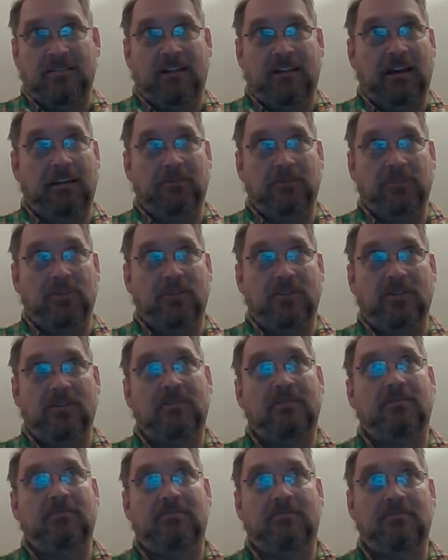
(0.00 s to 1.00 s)

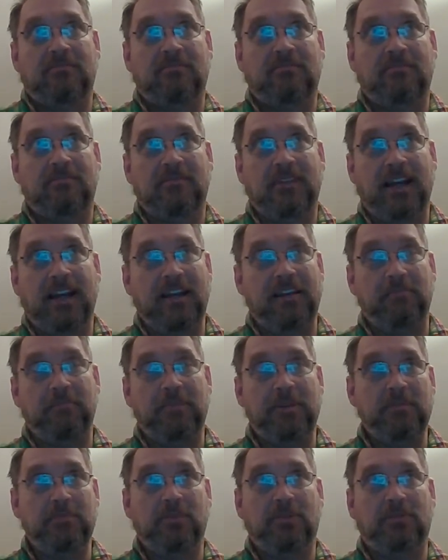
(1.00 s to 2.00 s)
I have
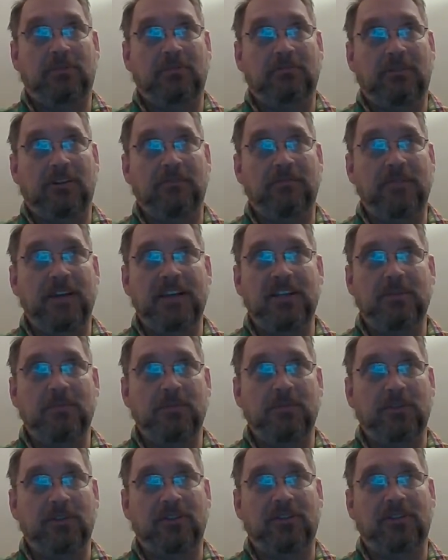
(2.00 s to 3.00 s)
people on
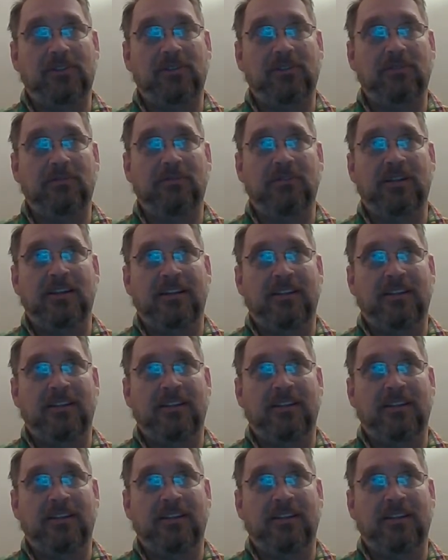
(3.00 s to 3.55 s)
Facebook who